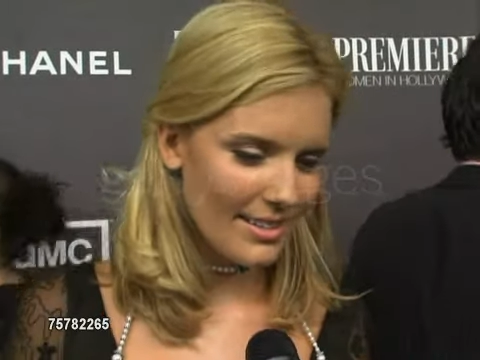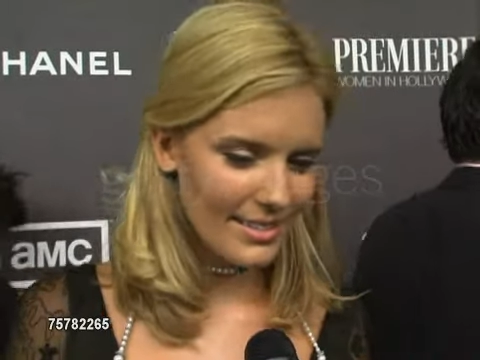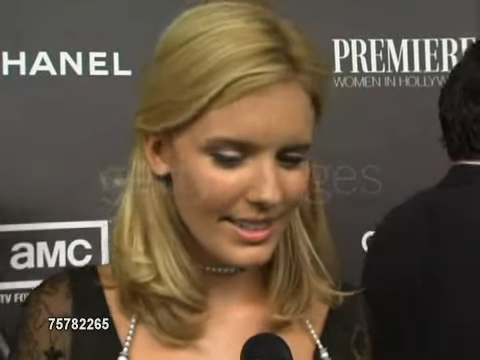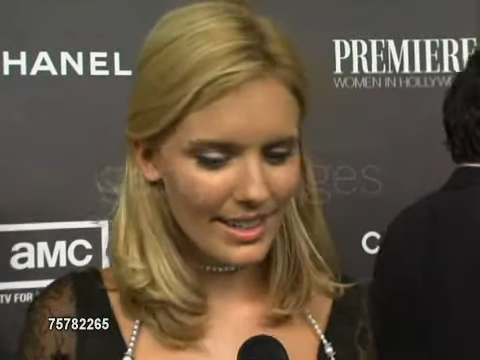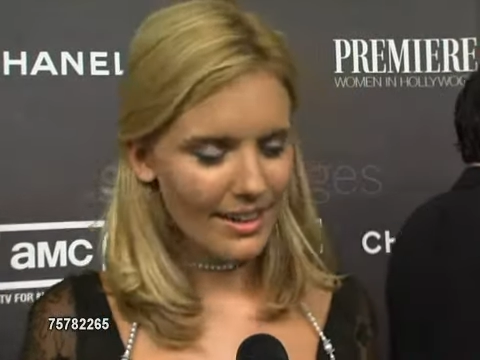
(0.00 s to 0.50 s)

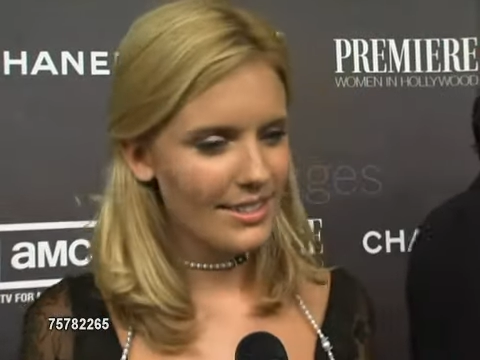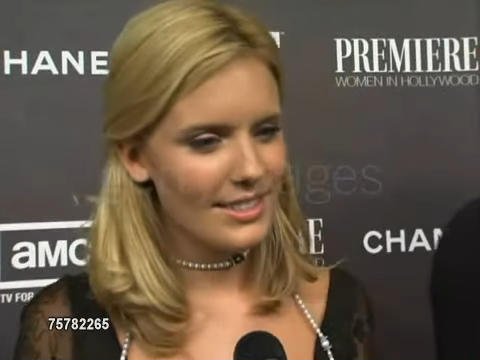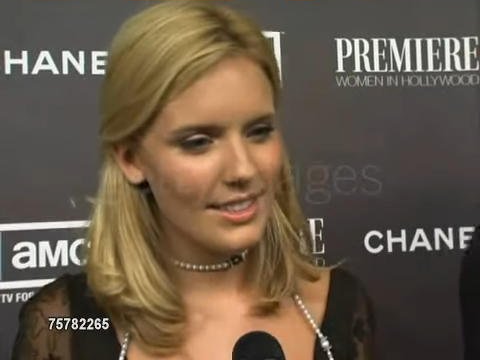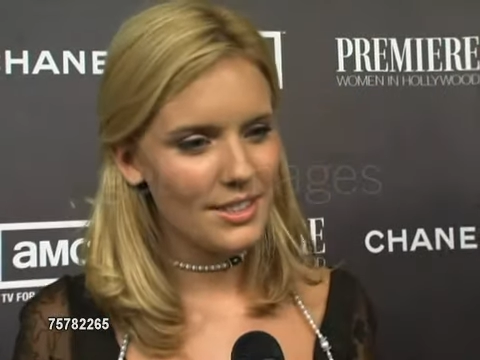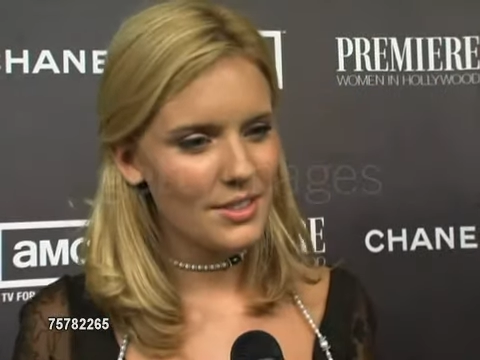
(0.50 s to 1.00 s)
Yeah,
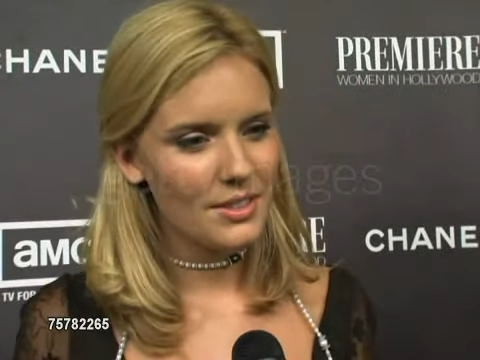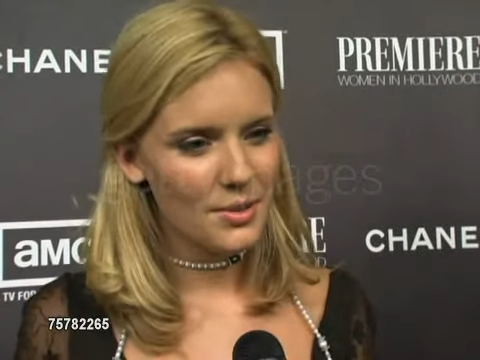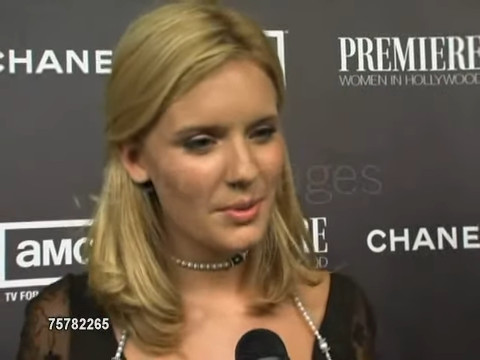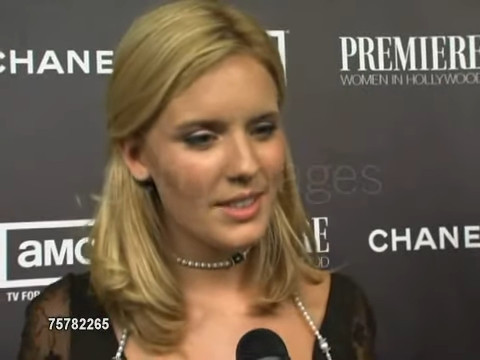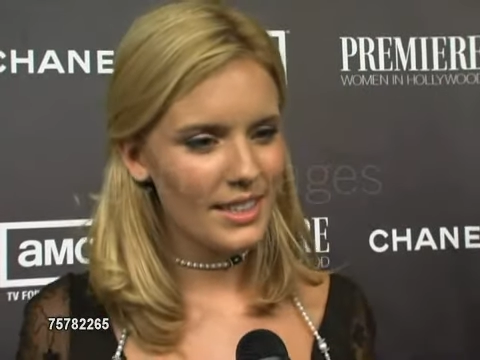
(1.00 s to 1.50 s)
it's
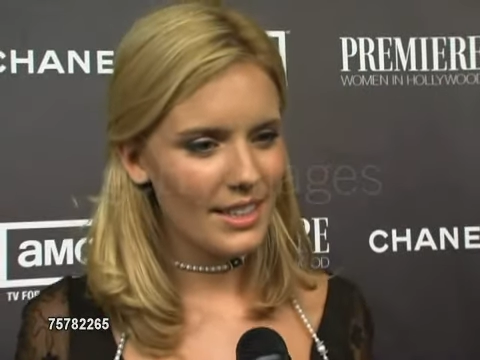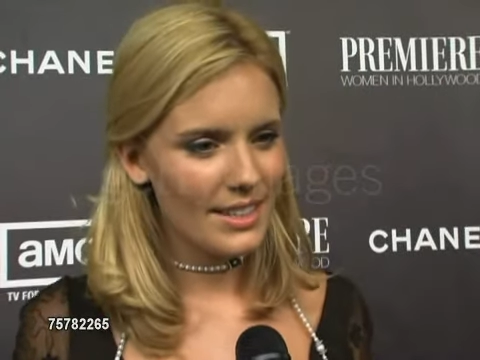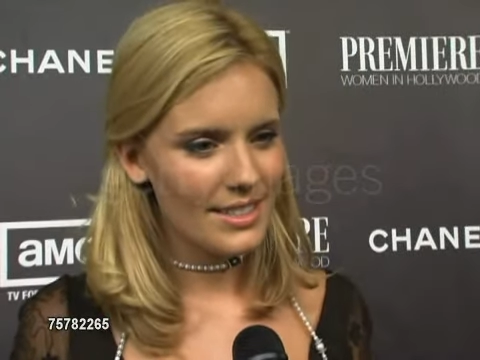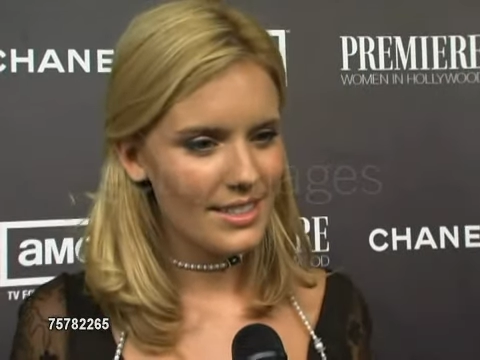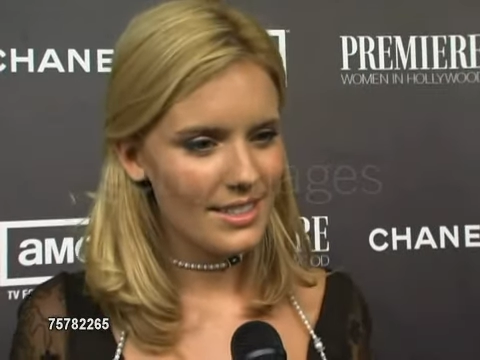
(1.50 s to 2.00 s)
really
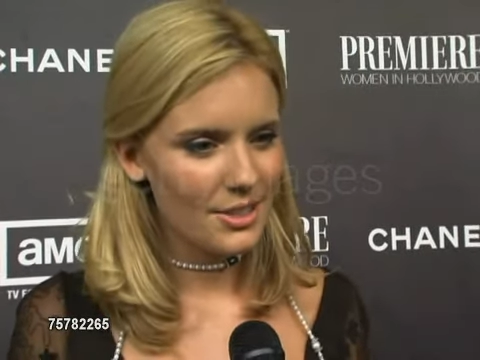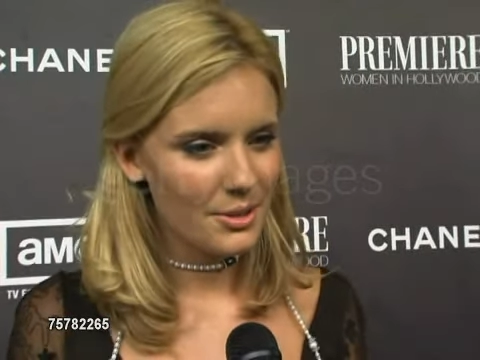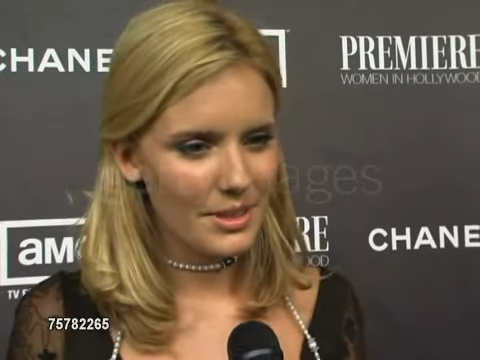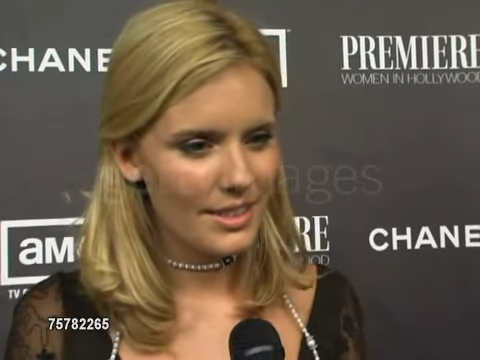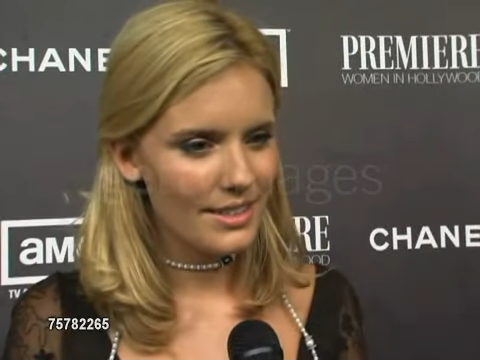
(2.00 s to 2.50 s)
nice
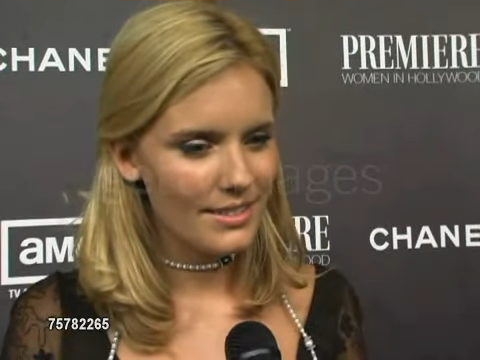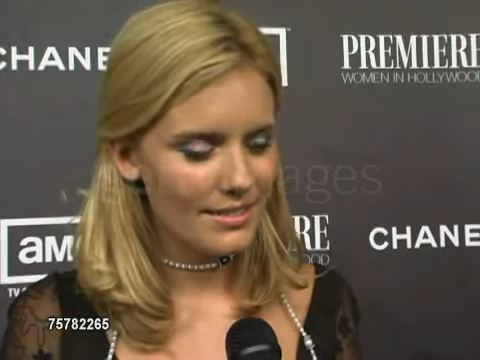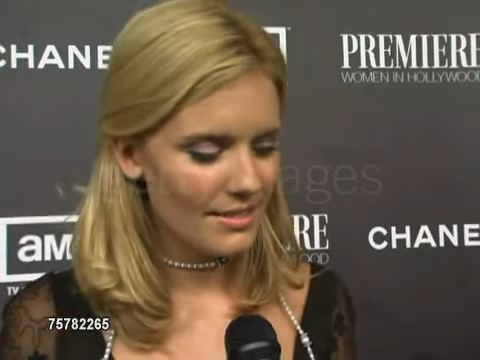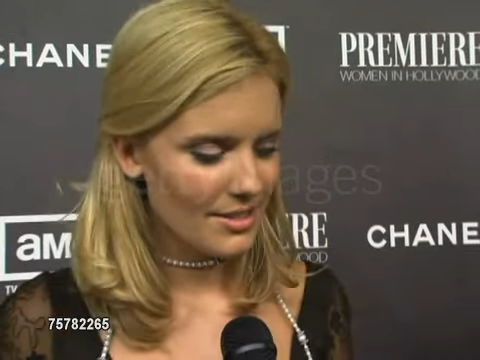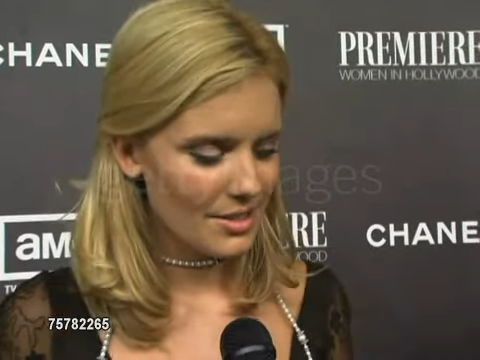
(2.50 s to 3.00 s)

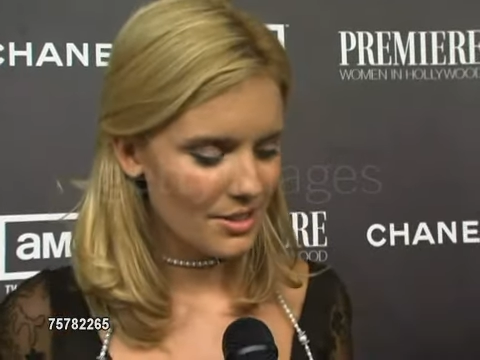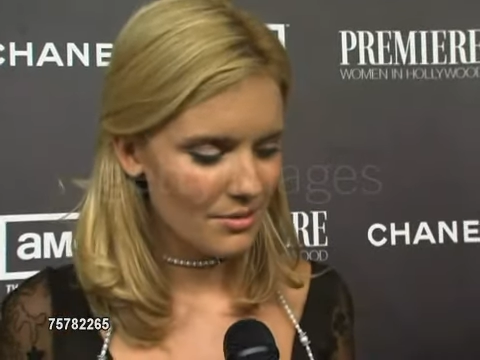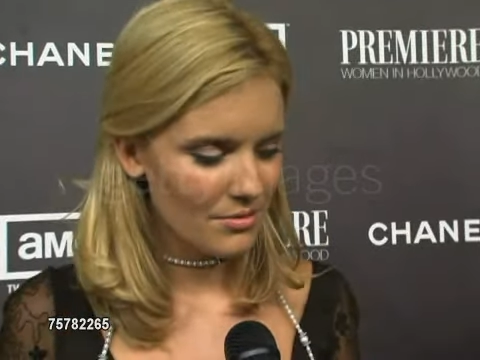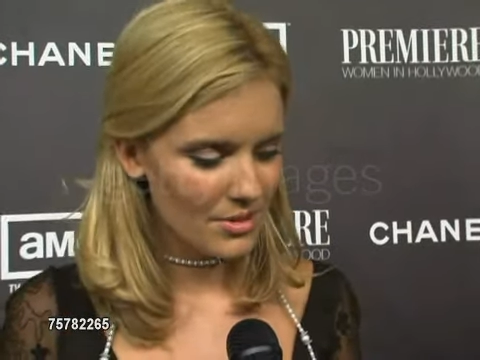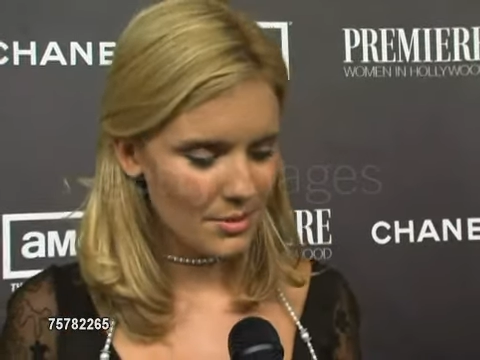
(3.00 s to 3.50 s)
to
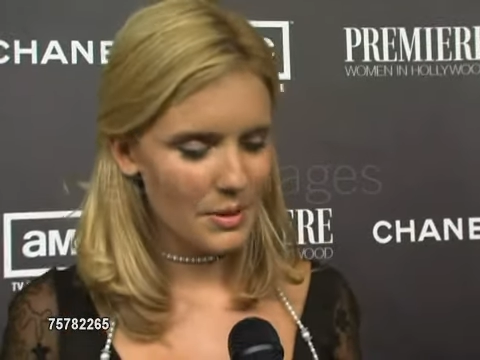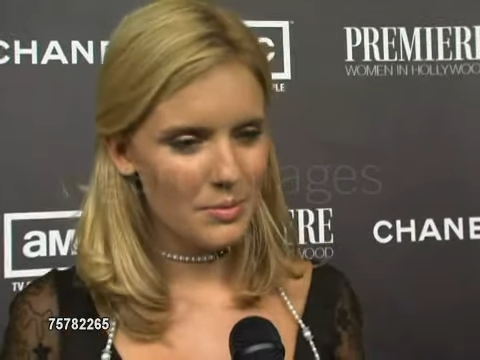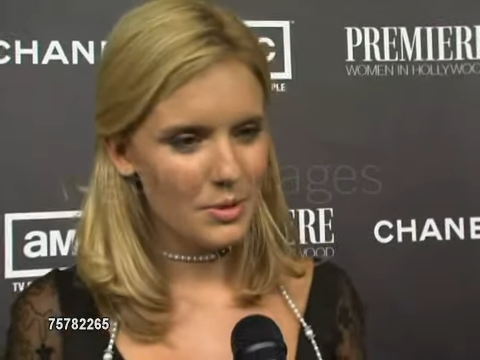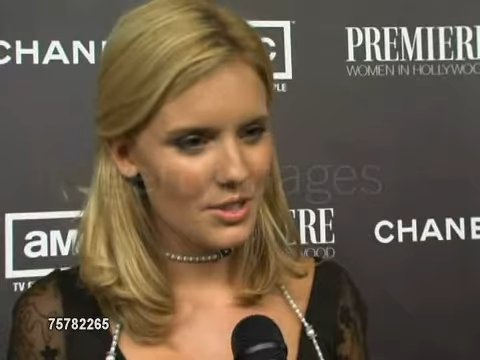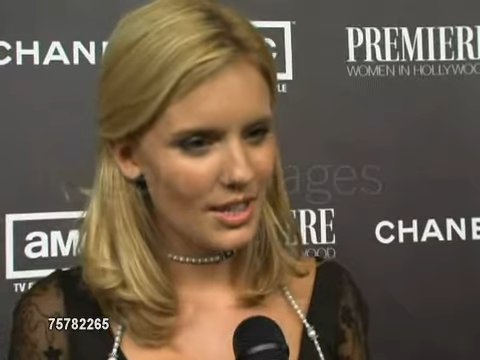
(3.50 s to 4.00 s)
be
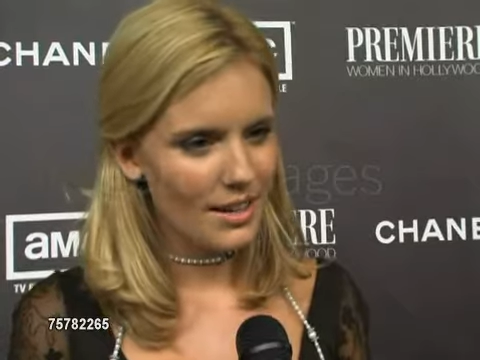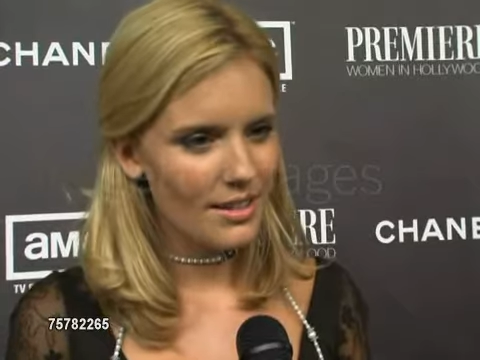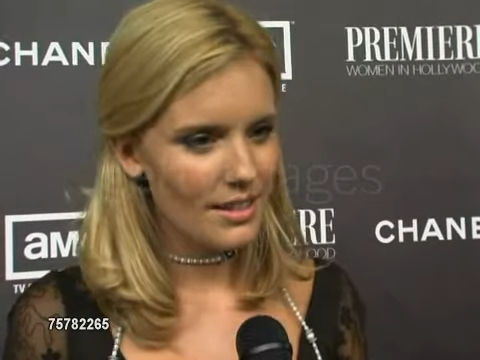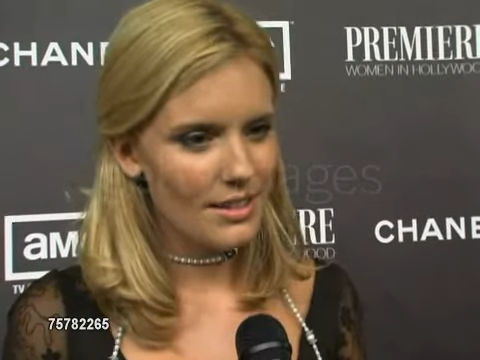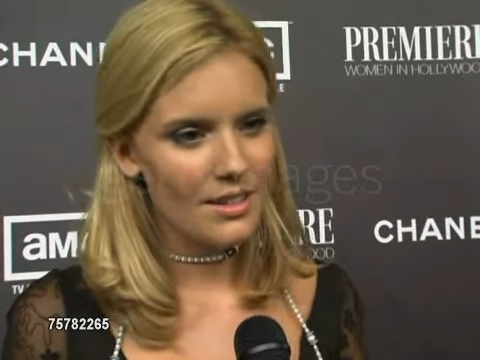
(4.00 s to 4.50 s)

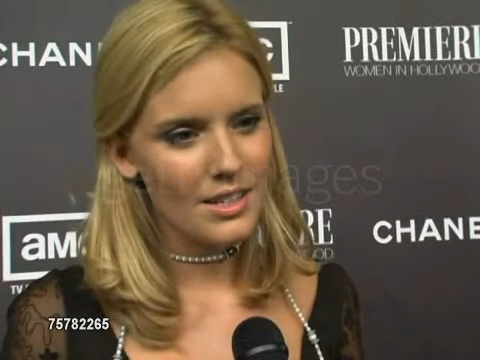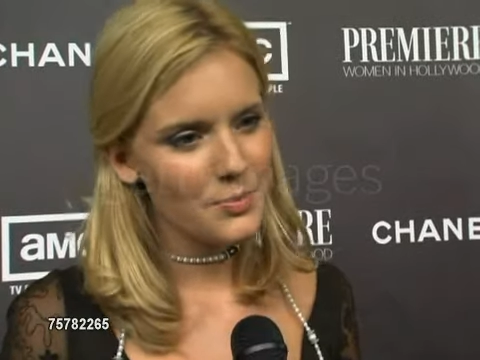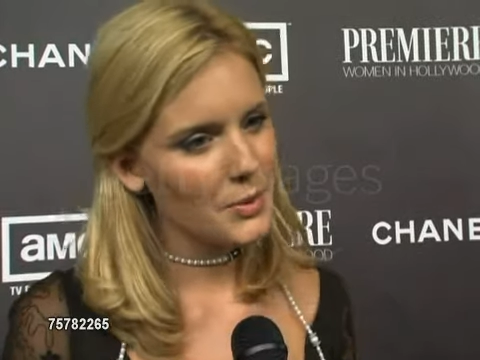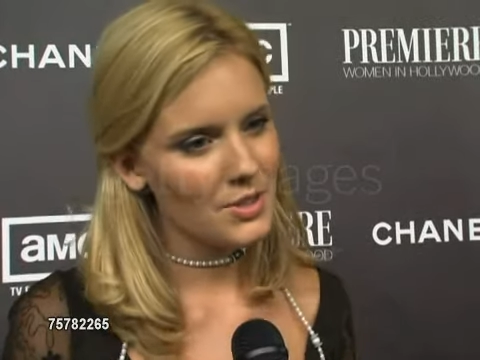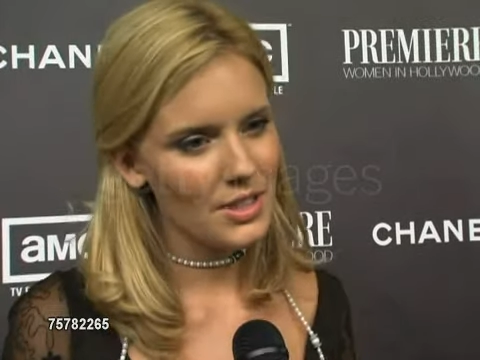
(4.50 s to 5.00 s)
appreciated, and
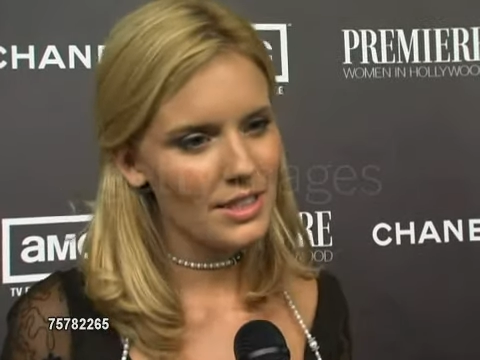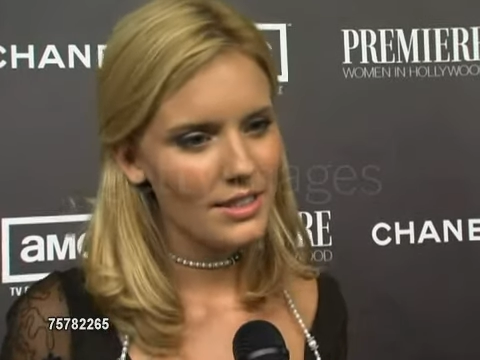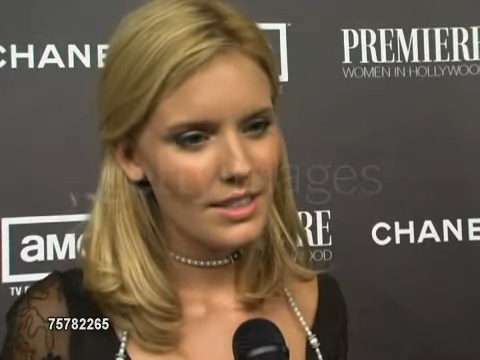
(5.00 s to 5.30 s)
especially,